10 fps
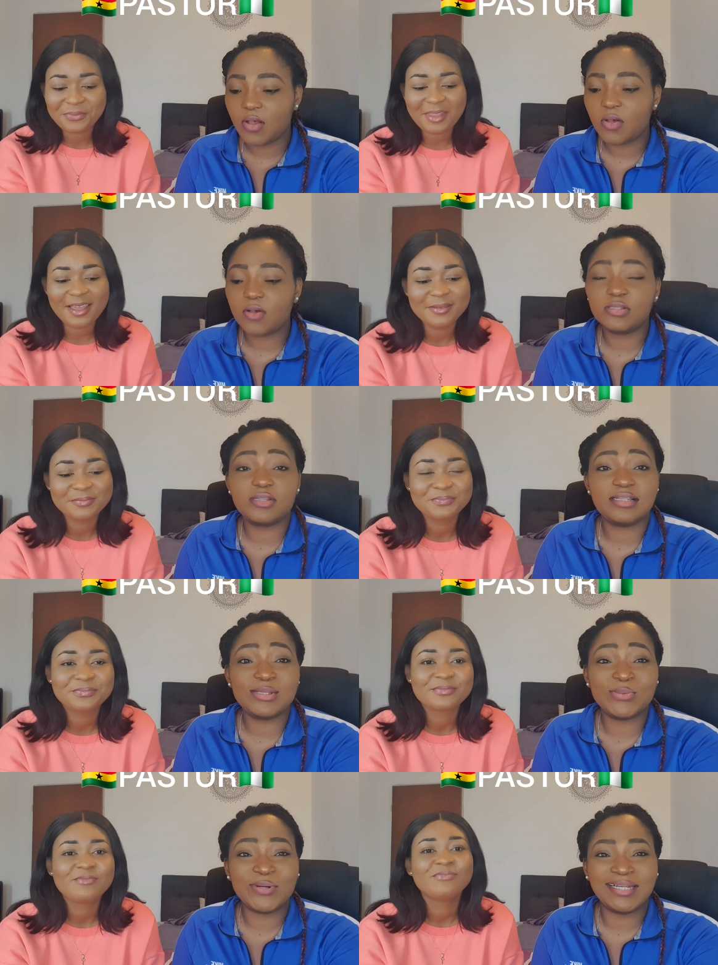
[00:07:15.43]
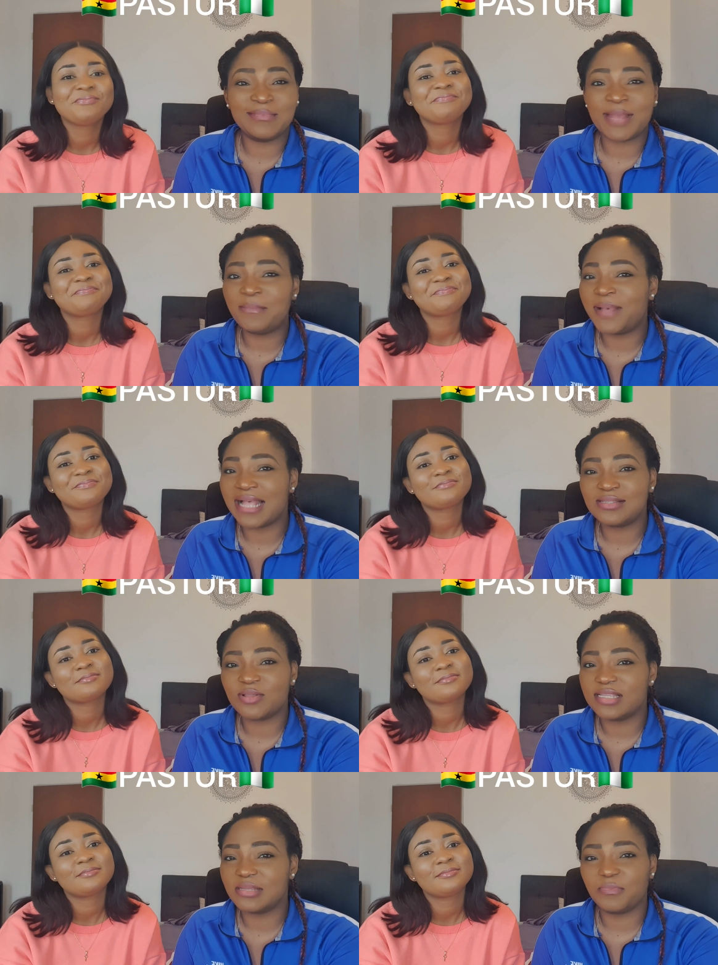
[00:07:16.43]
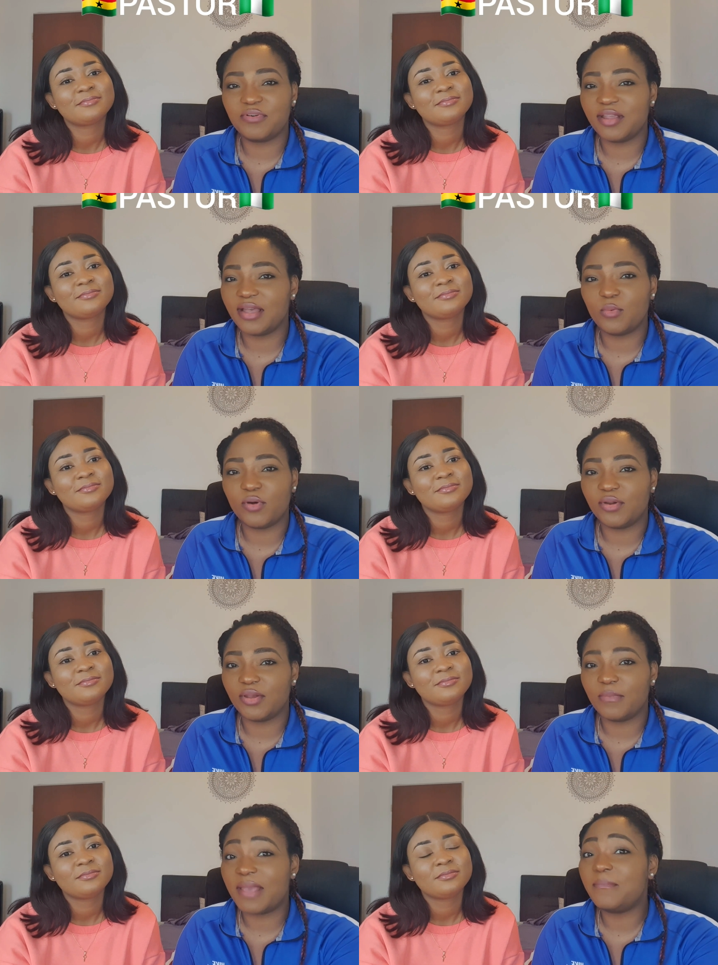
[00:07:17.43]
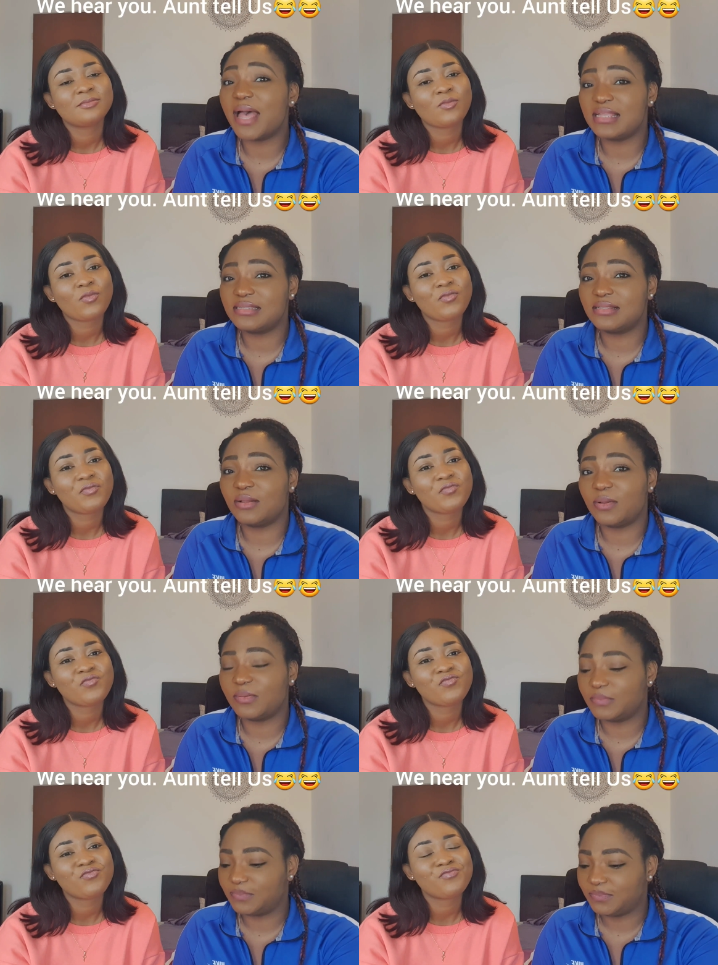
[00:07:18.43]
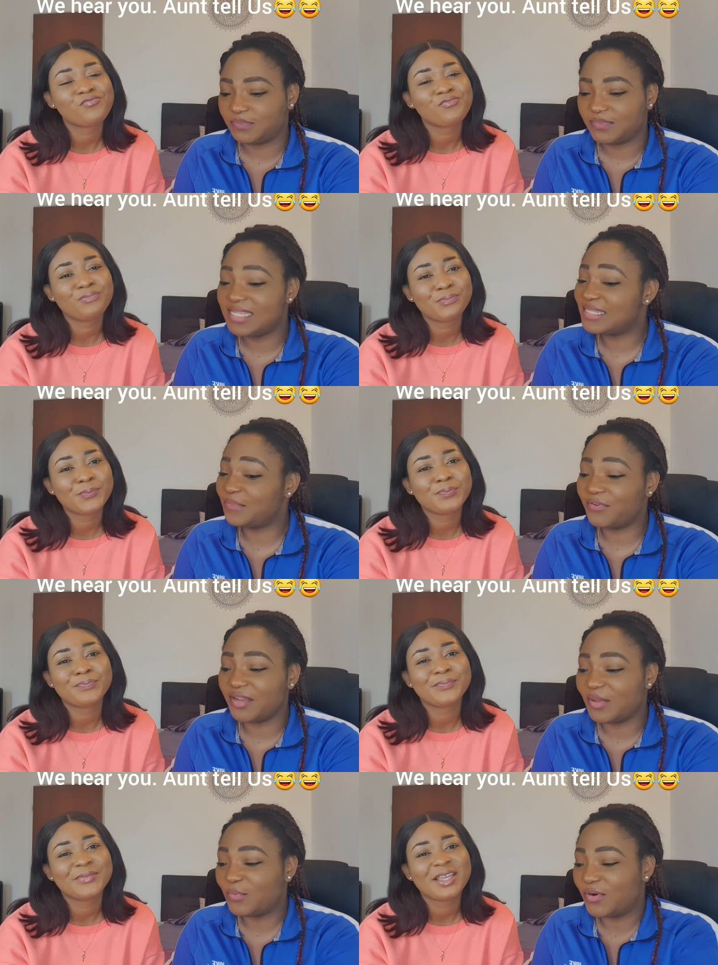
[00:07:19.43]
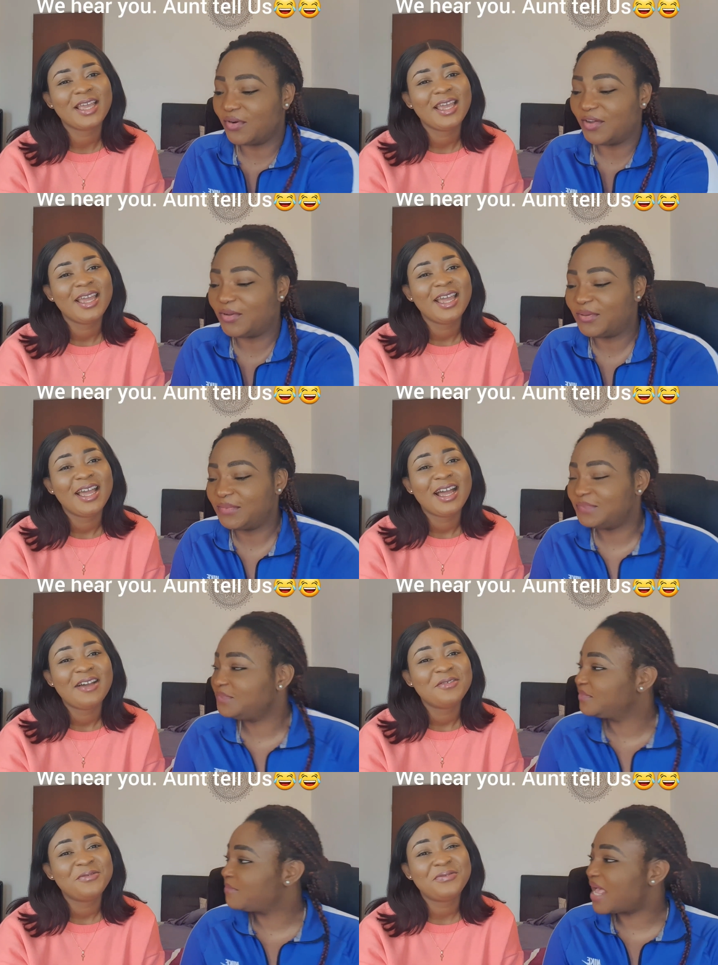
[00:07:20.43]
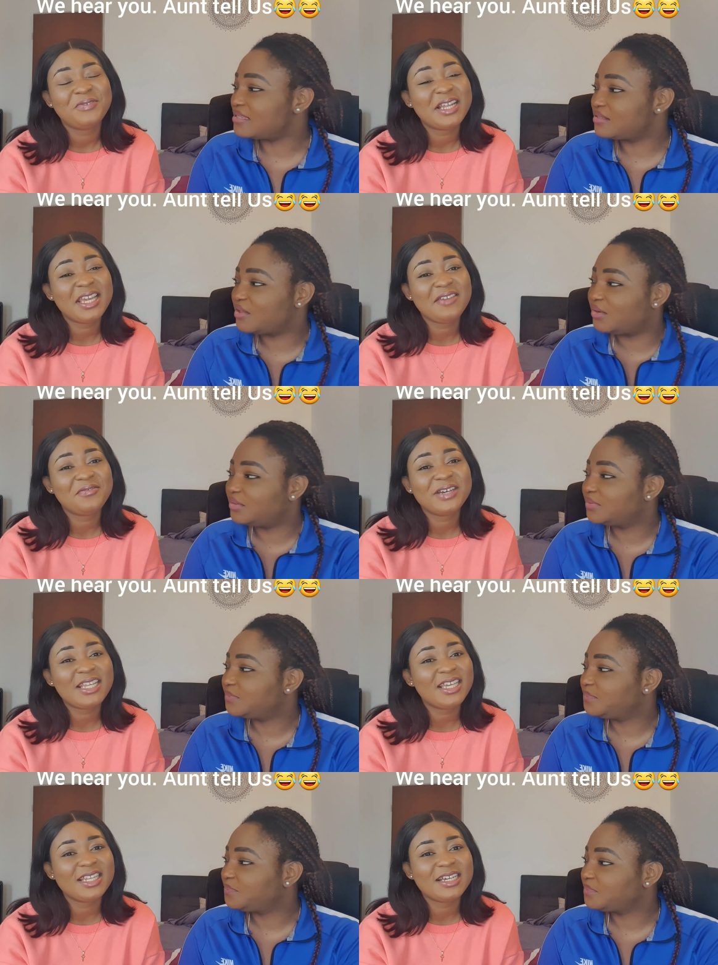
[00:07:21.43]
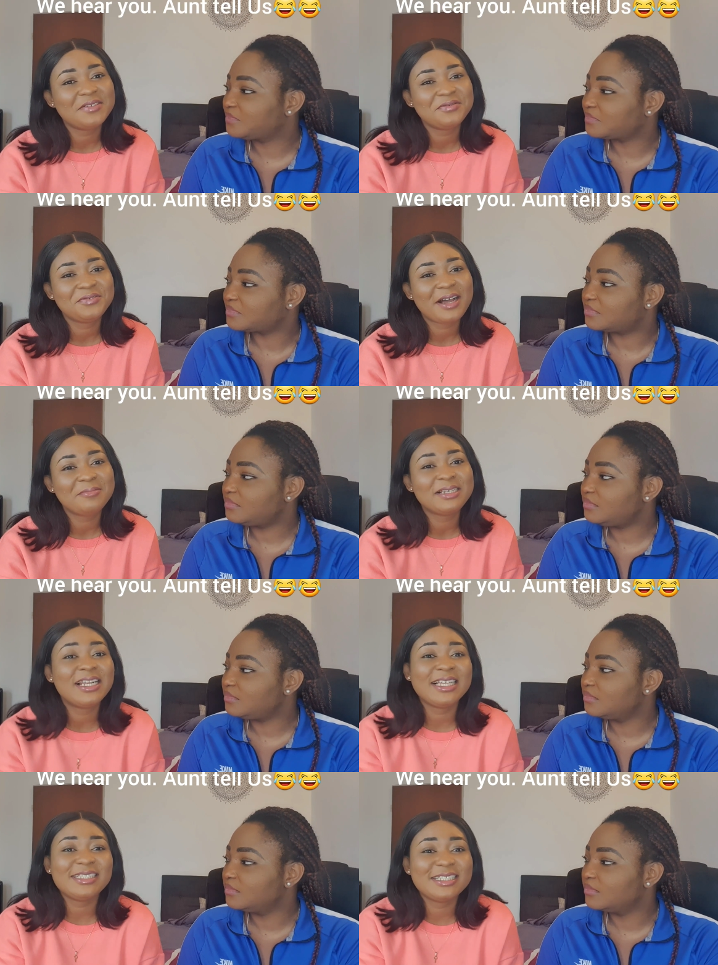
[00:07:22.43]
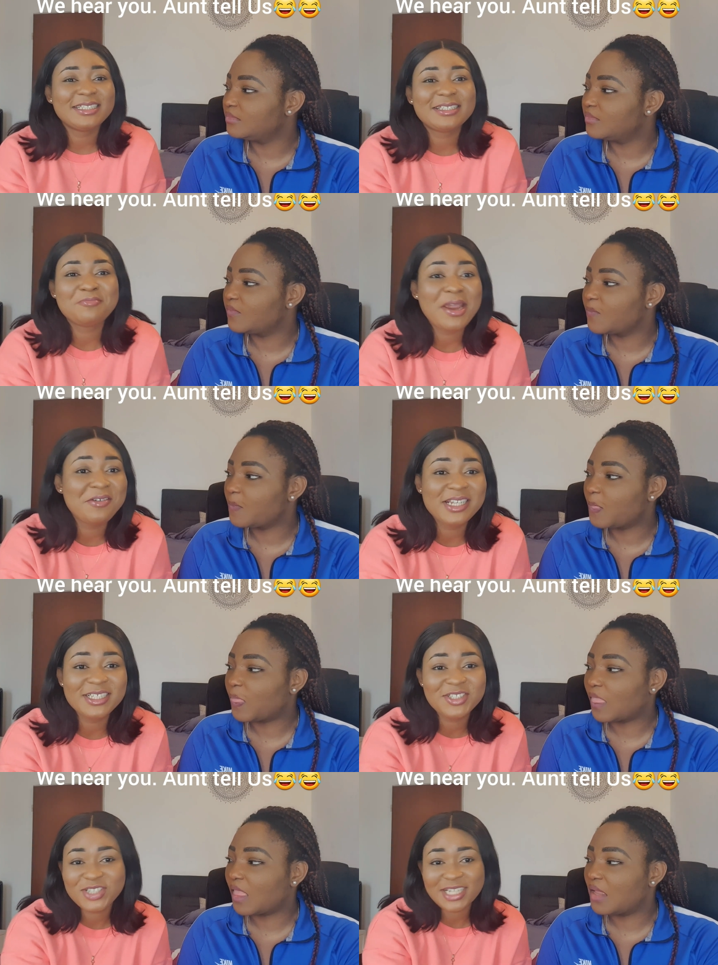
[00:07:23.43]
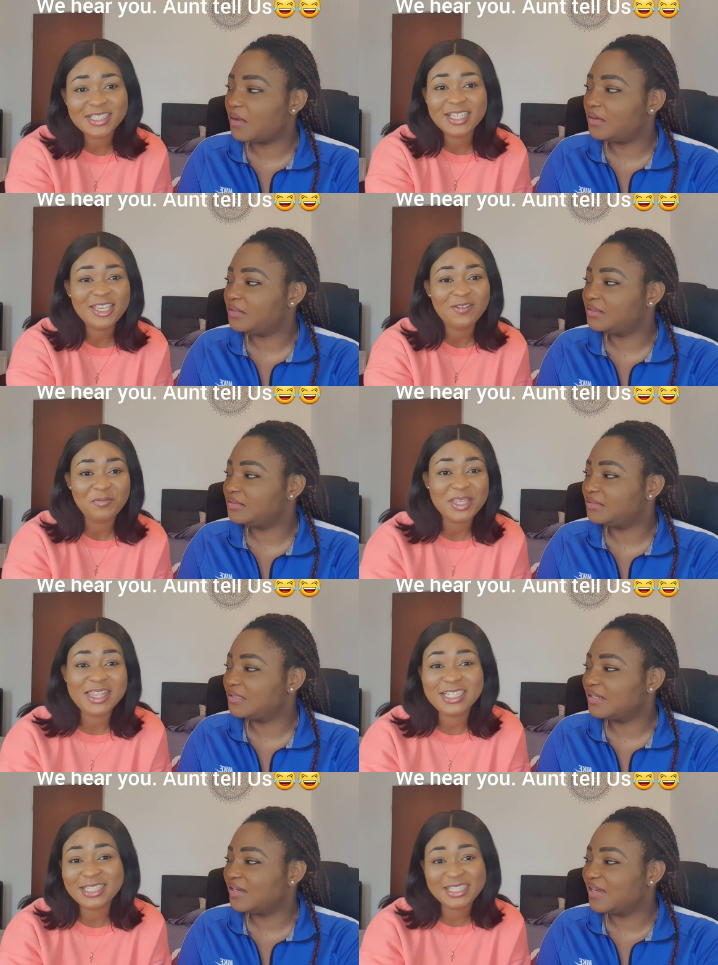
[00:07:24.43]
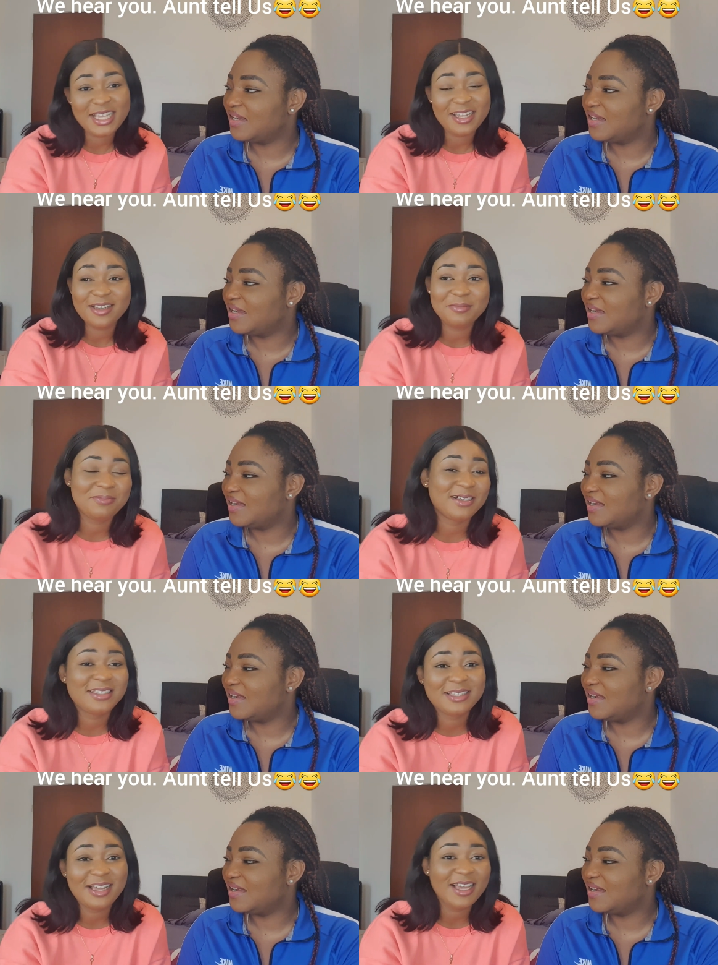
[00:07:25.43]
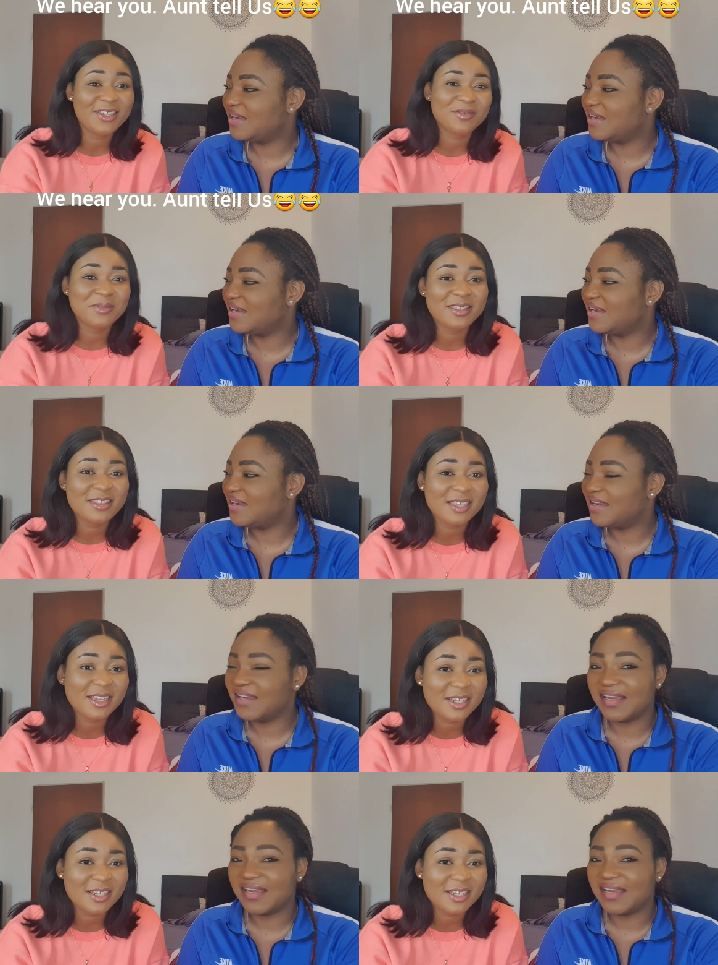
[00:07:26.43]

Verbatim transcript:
Speaker 1: Oh, so this one, my pastor is a prayer warrior. My pastor is a prayer warrior.
Speaker 2: Pastor. Funny, funny enough, I'm glad that my religion doesn't give me that uh, pastor argument thing.